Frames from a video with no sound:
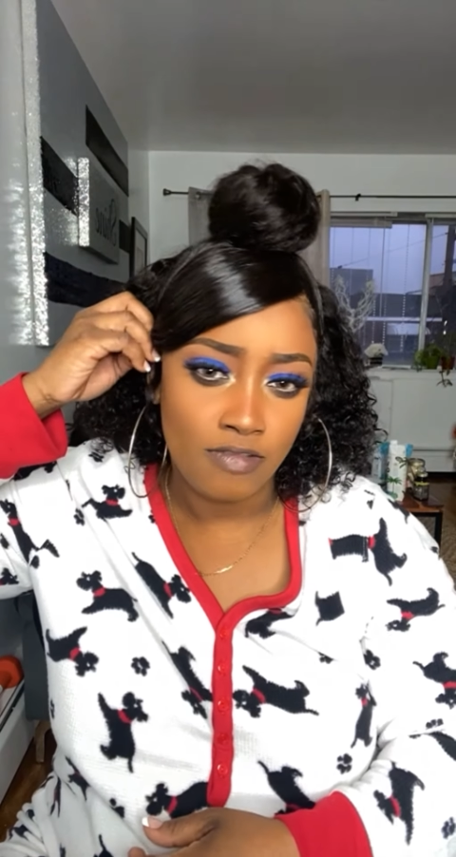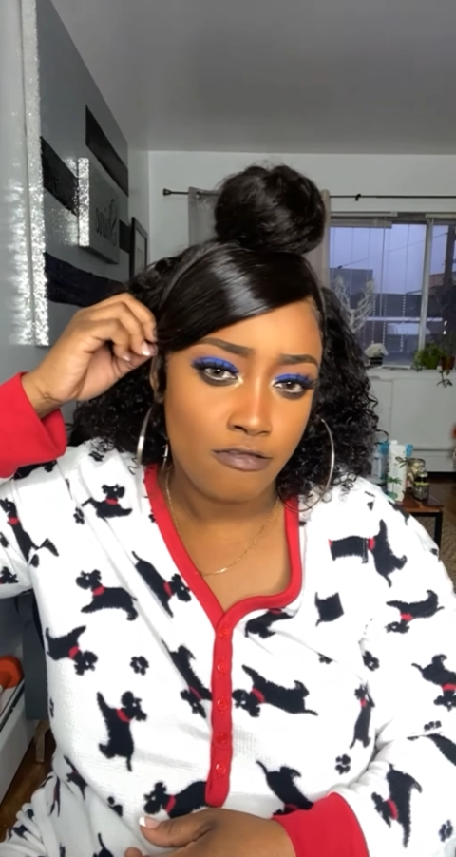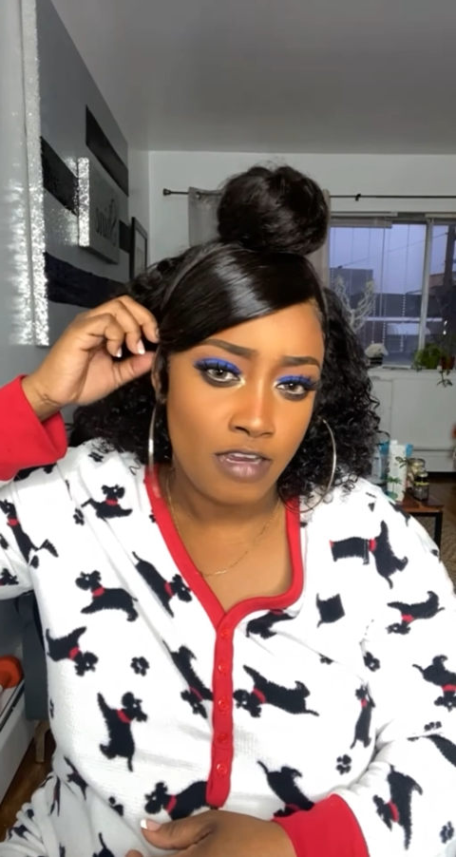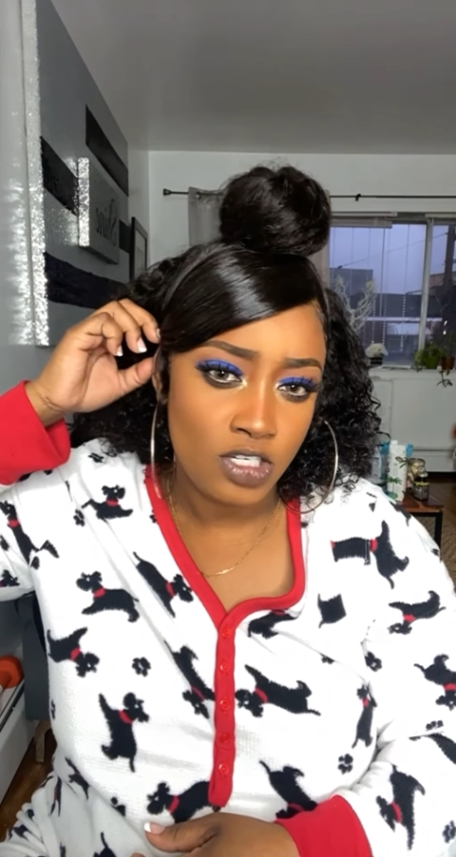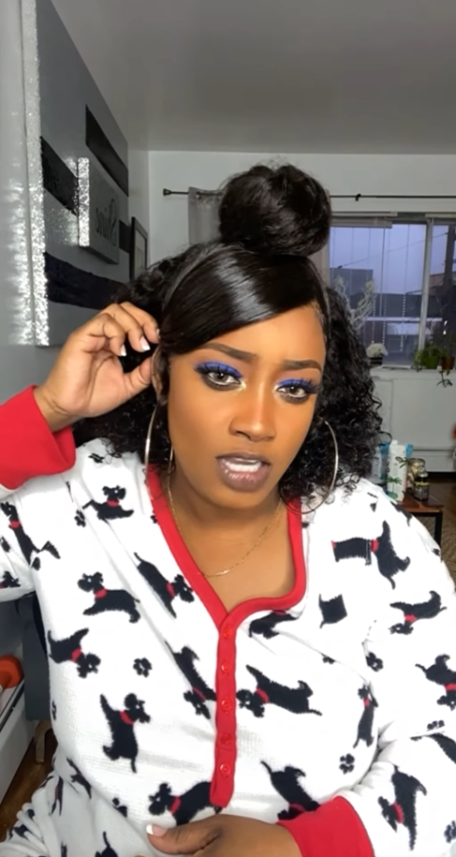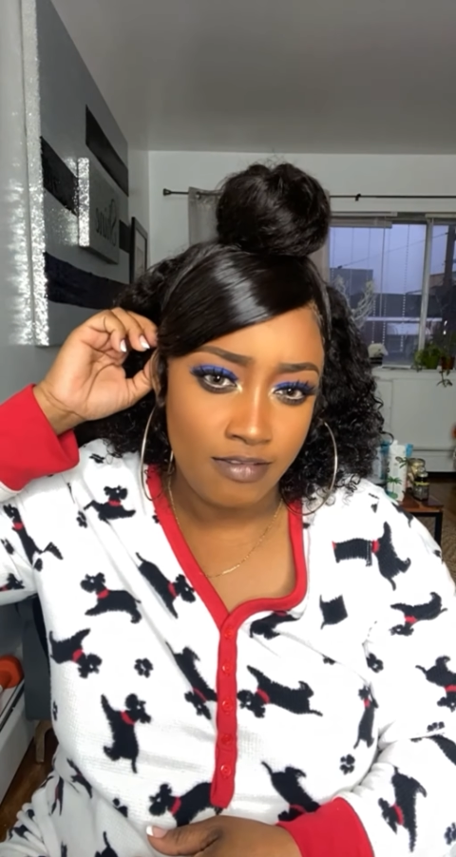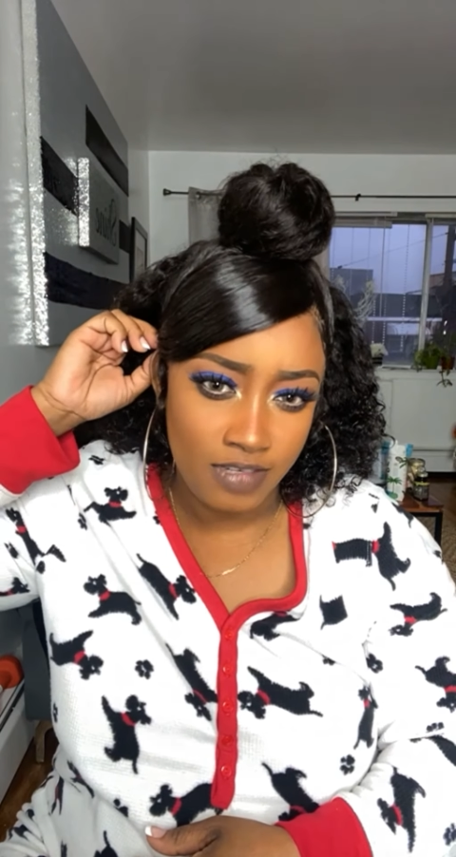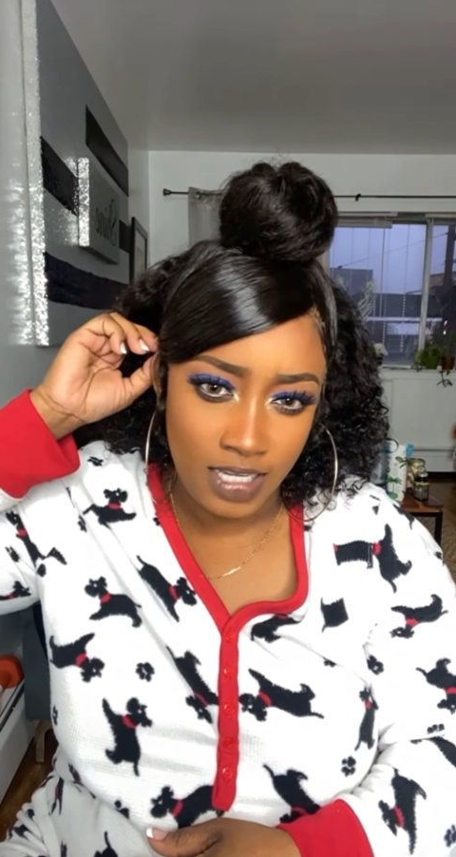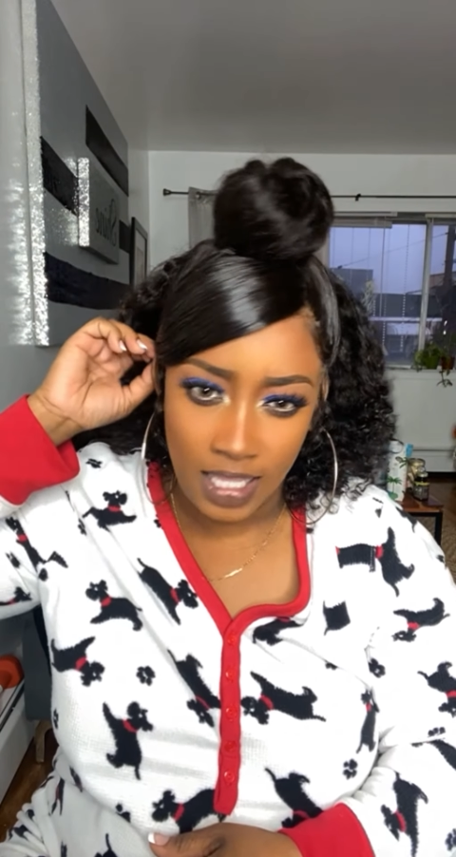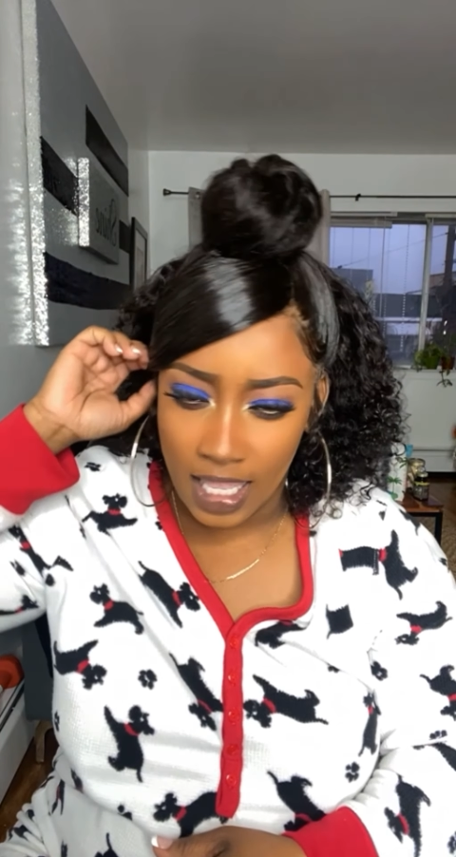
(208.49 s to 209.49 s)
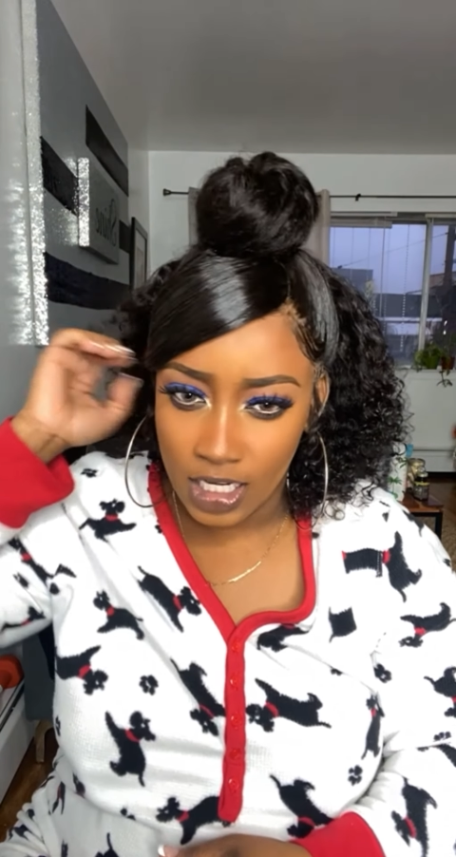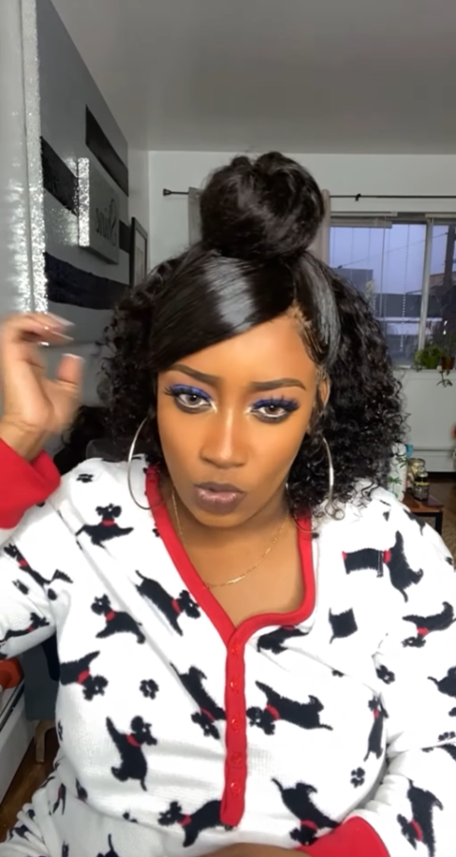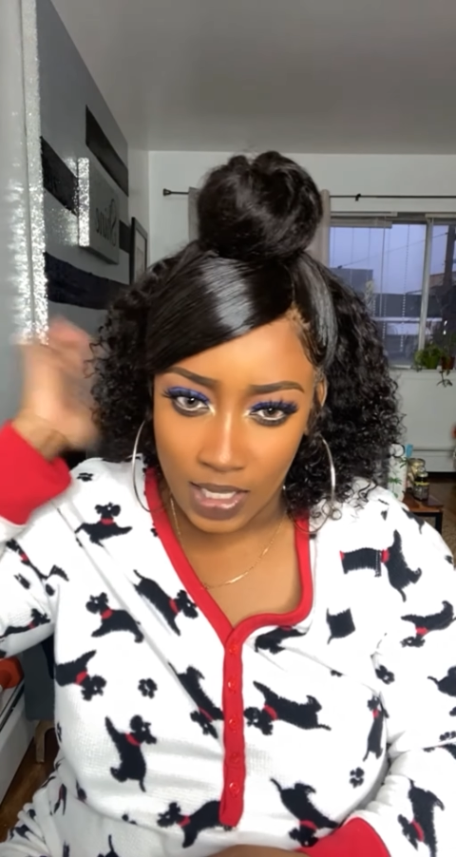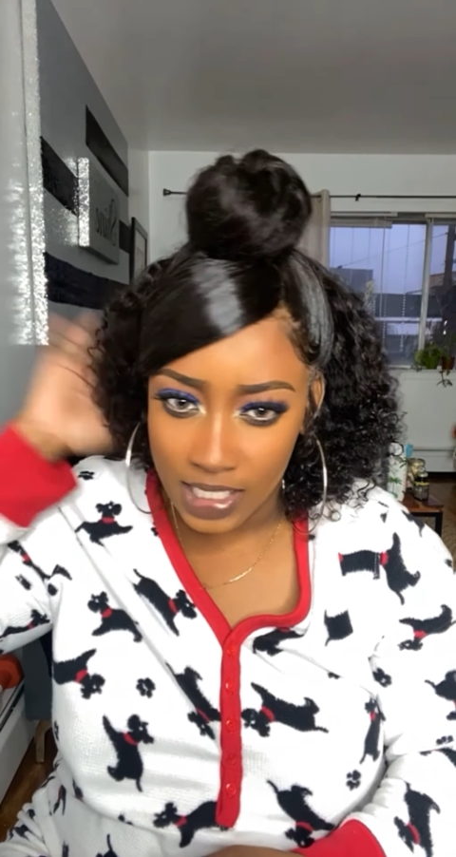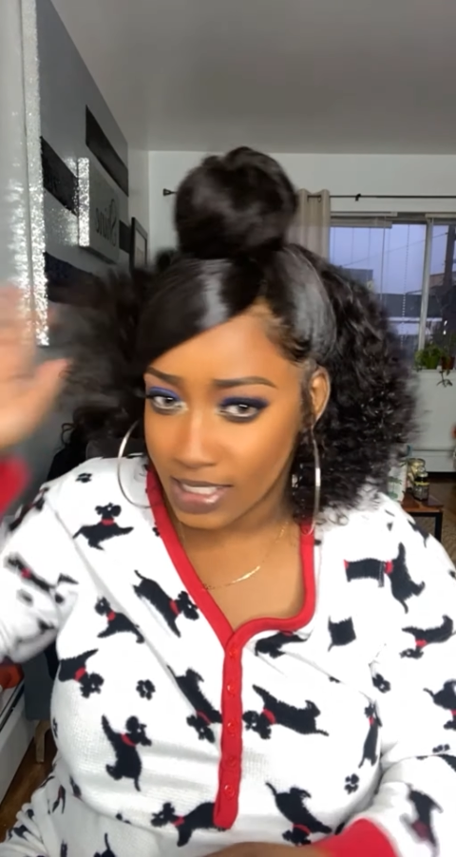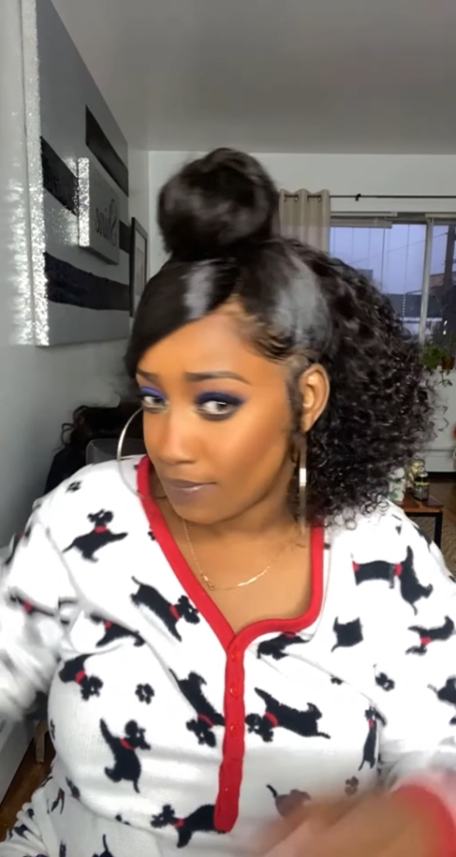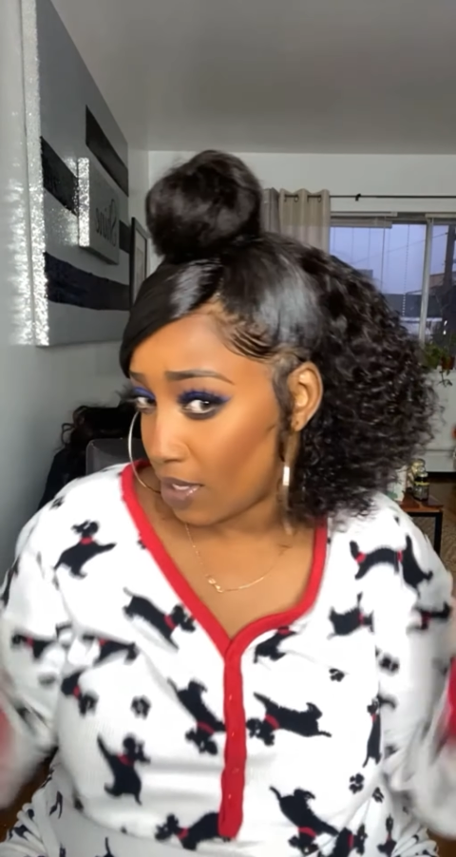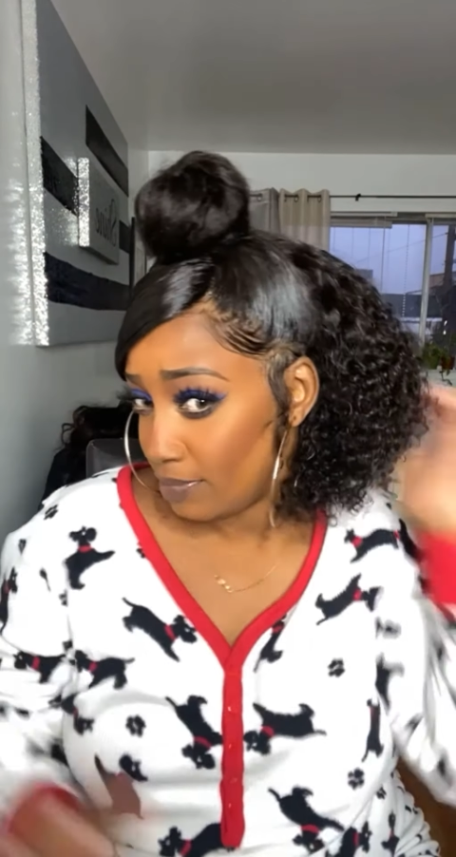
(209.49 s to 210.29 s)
fresh every day anyways. But